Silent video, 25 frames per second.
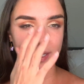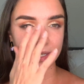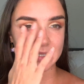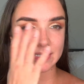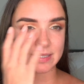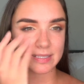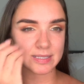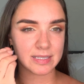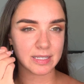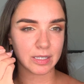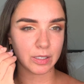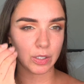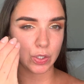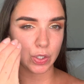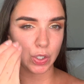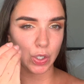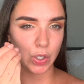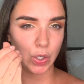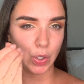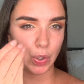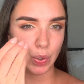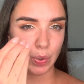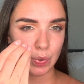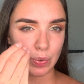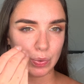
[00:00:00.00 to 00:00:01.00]
a
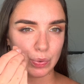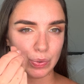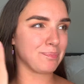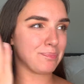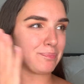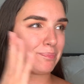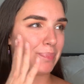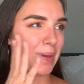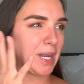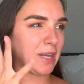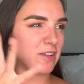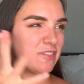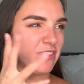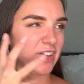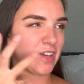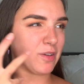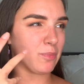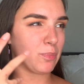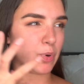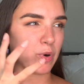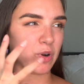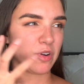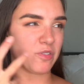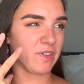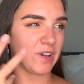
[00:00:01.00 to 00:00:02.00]
silicone
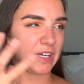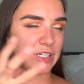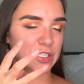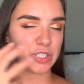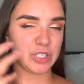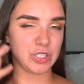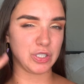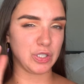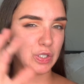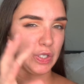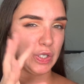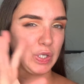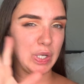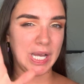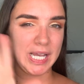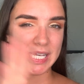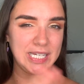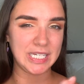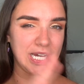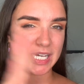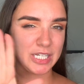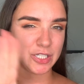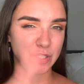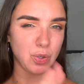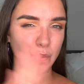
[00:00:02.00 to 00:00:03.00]
Benefit Professional.
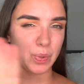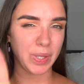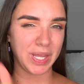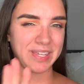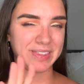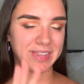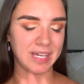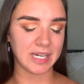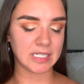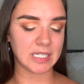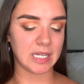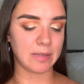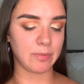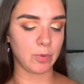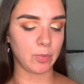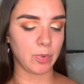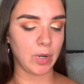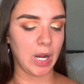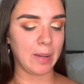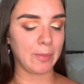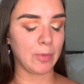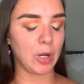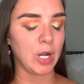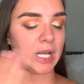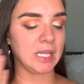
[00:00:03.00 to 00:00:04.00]
I don't like that type of
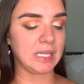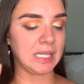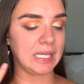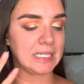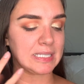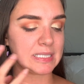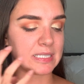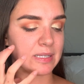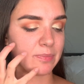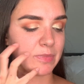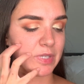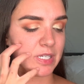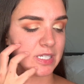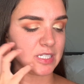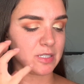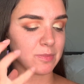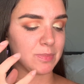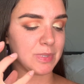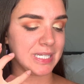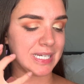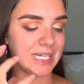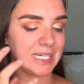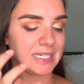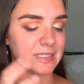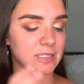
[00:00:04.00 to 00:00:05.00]
primer. I like something to be
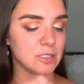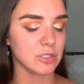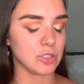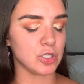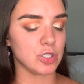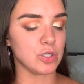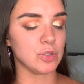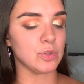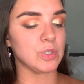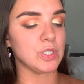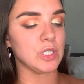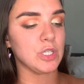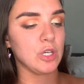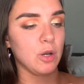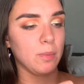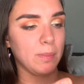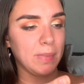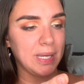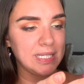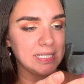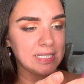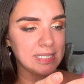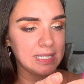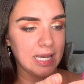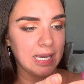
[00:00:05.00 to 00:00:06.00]
nice and juicy on
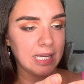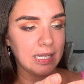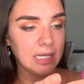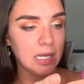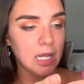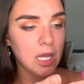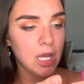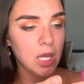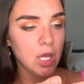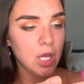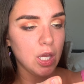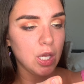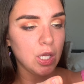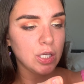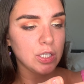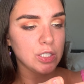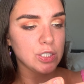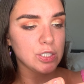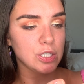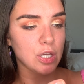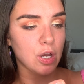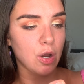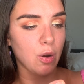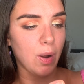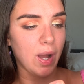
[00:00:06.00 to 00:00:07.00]
my skin.
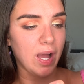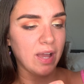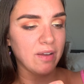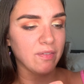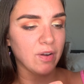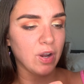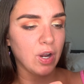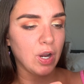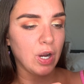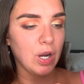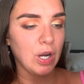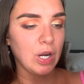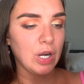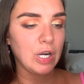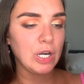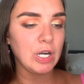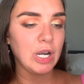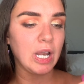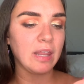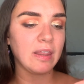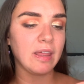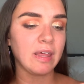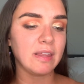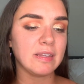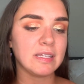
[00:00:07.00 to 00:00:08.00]
So I've heard
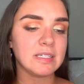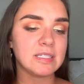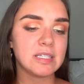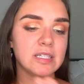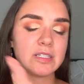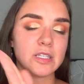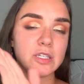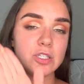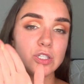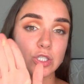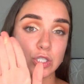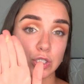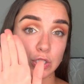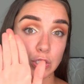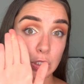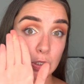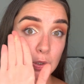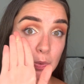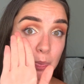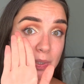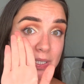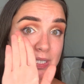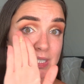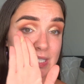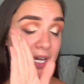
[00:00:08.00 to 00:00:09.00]
that this is a
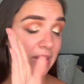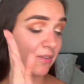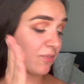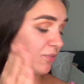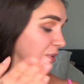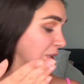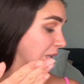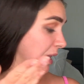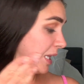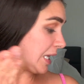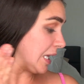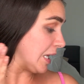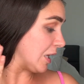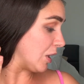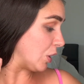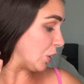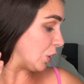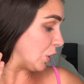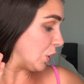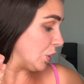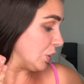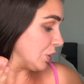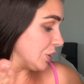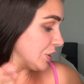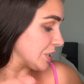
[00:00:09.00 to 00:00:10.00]
dupe. It definitely
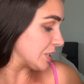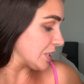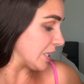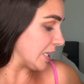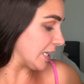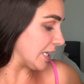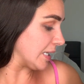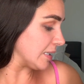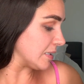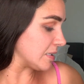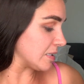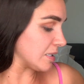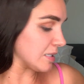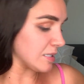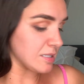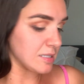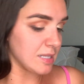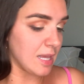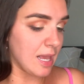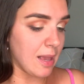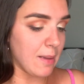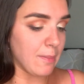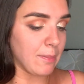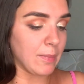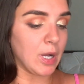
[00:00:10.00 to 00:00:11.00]
looks like it's the
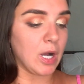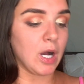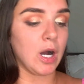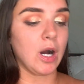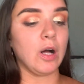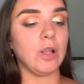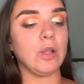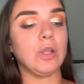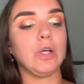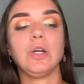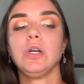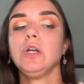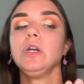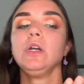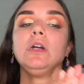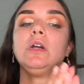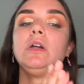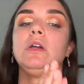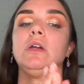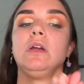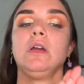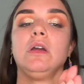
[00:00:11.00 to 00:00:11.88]
same color.